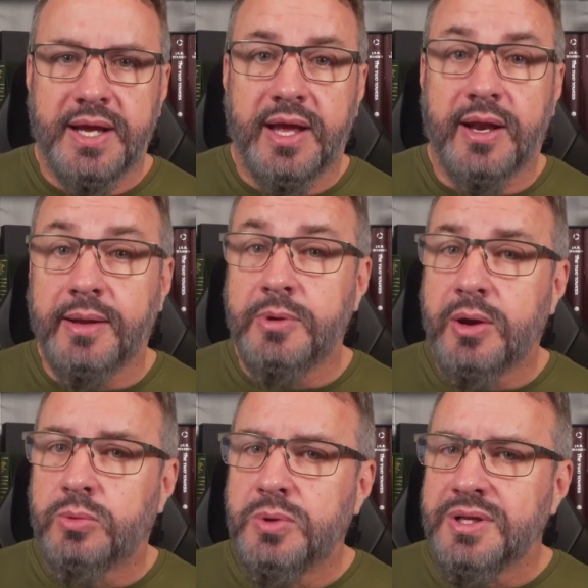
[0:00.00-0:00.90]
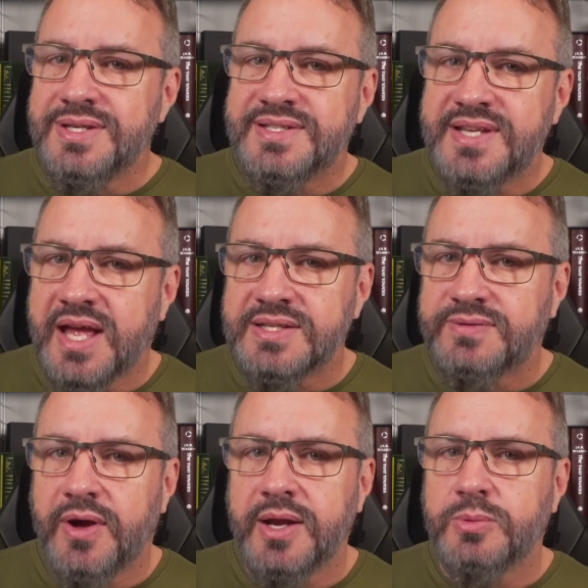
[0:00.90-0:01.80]
and I am not really
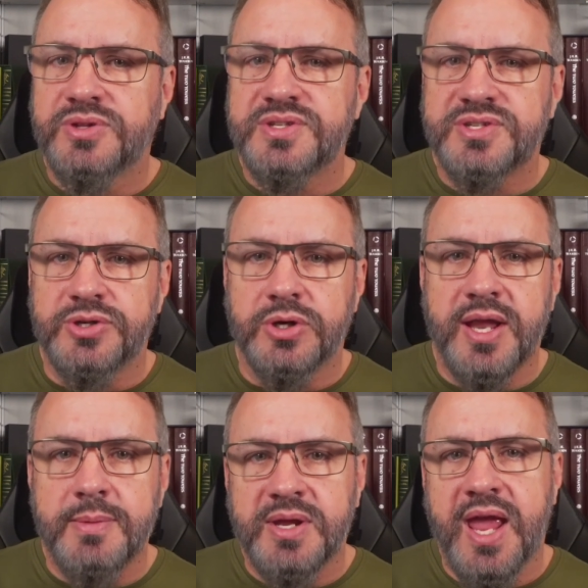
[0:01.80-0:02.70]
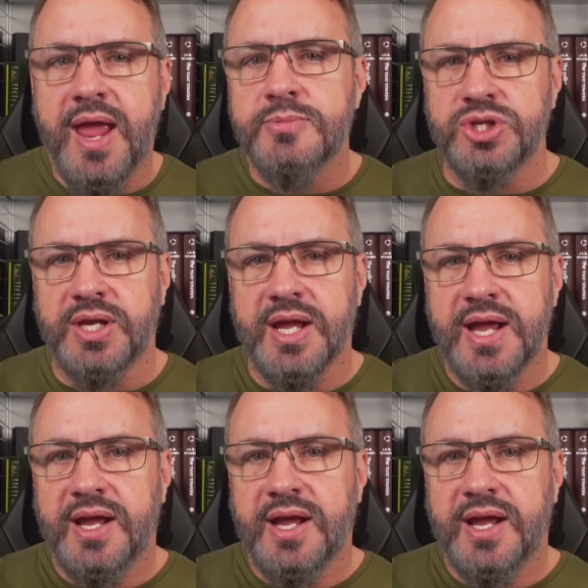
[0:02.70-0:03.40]
satisfied with the surname Gamgee,